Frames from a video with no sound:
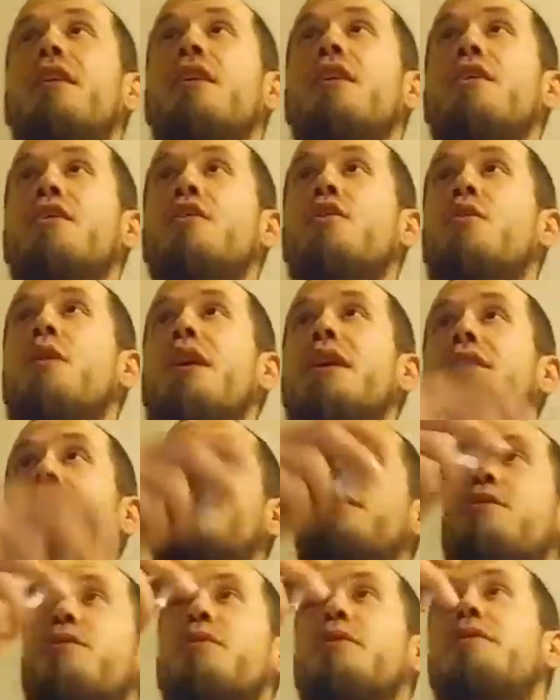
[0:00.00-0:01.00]

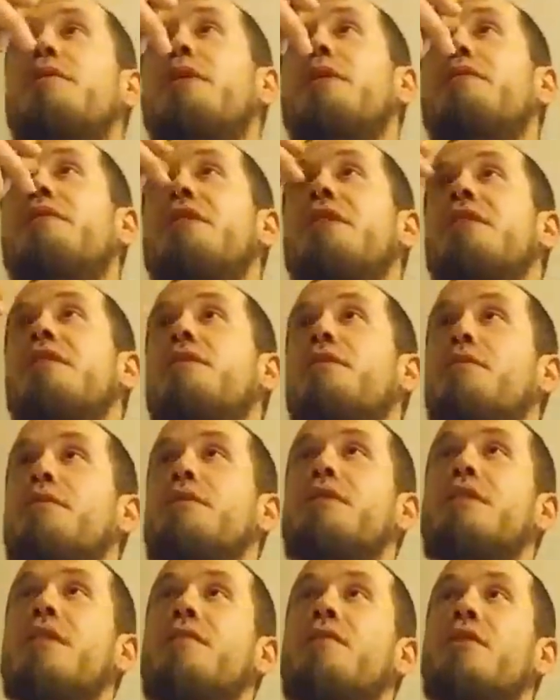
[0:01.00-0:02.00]
U.S. 350,
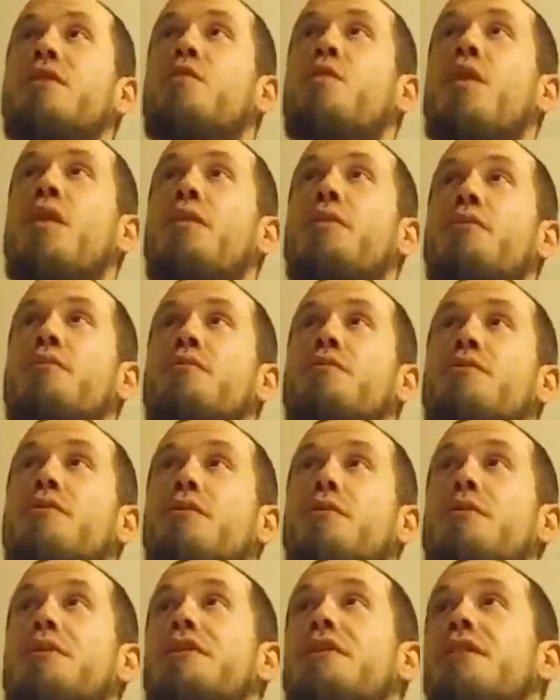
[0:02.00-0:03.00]
371 through
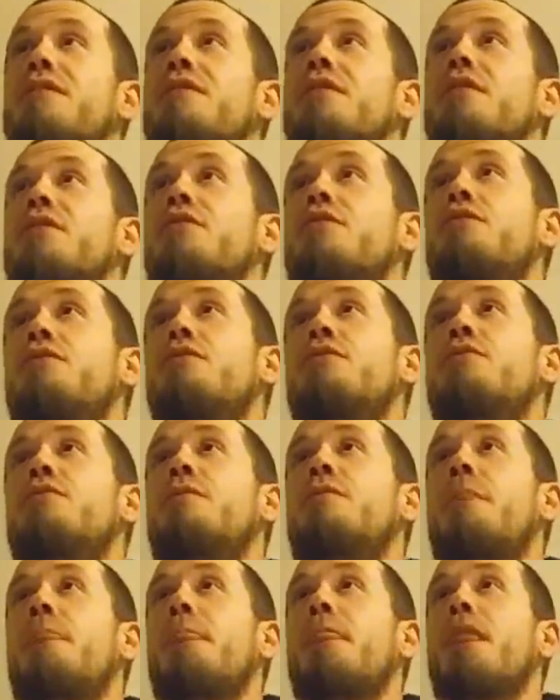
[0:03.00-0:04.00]

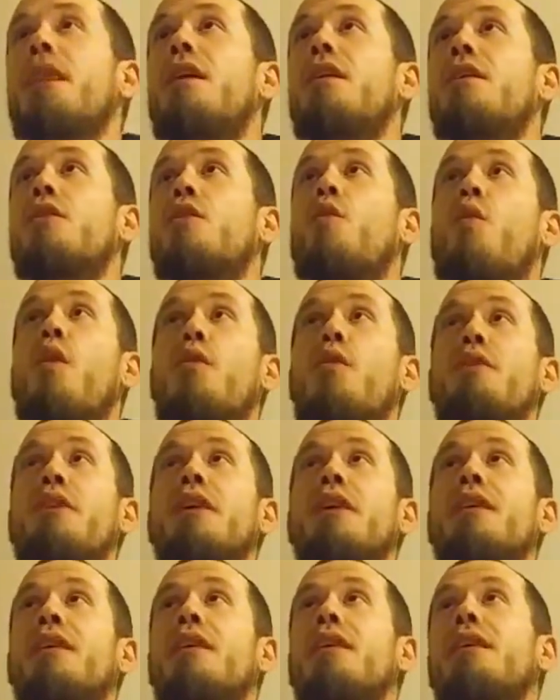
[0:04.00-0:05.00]
372,
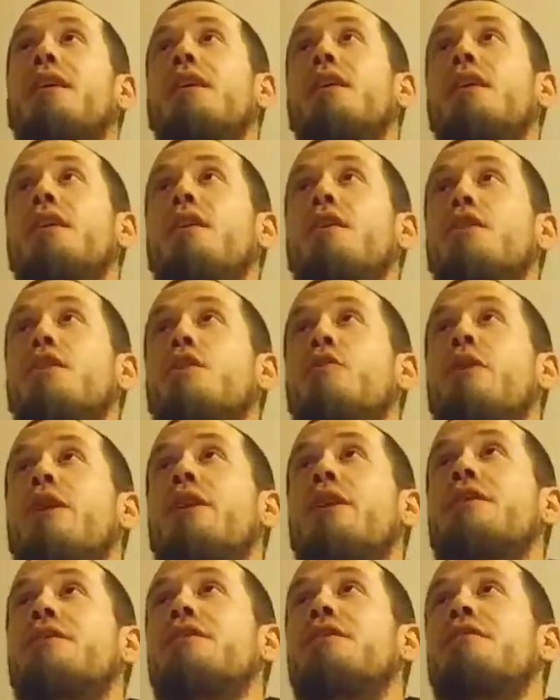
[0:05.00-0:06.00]
quoting
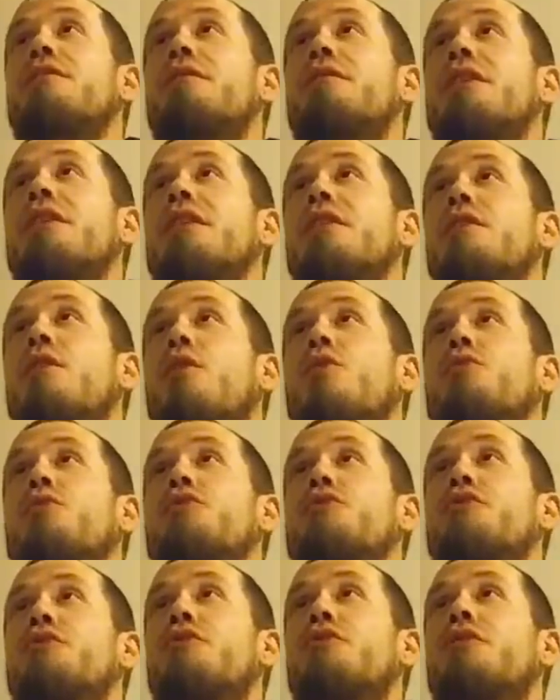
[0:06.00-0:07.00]
U.S. v.
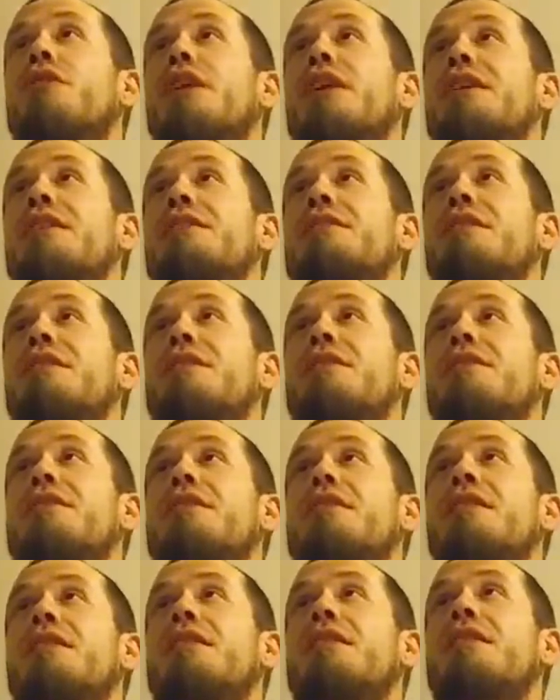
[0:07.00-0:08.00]
Holzer
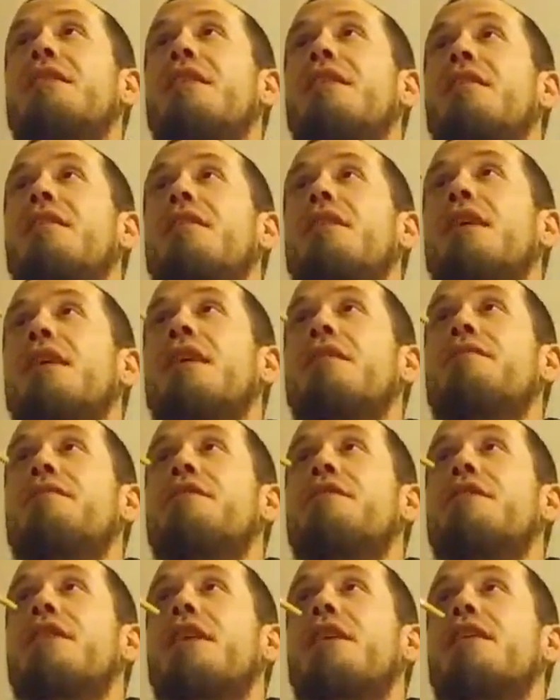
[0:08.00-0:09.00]
816, F.
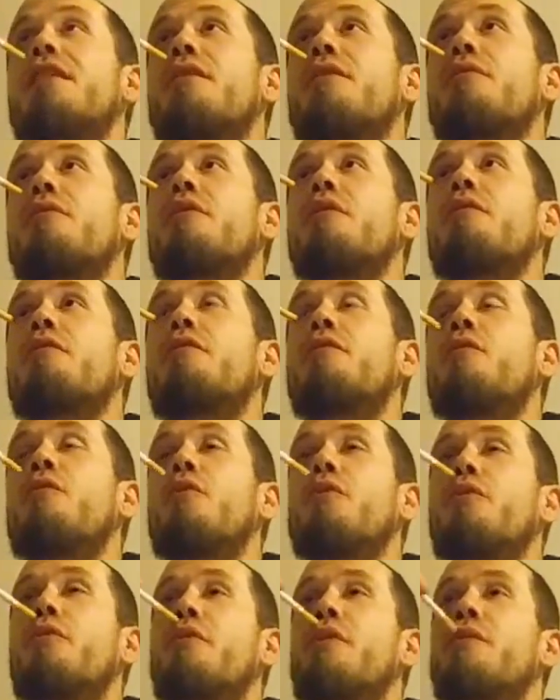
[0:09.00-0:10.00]
2nd
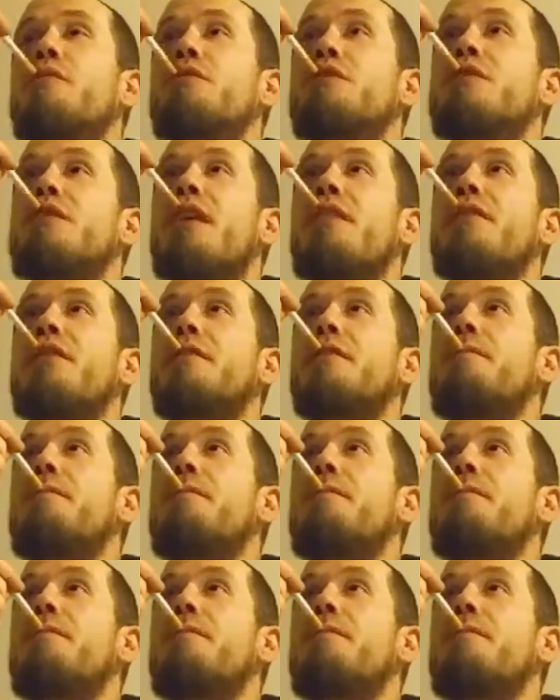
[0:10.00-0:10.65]
304, 307.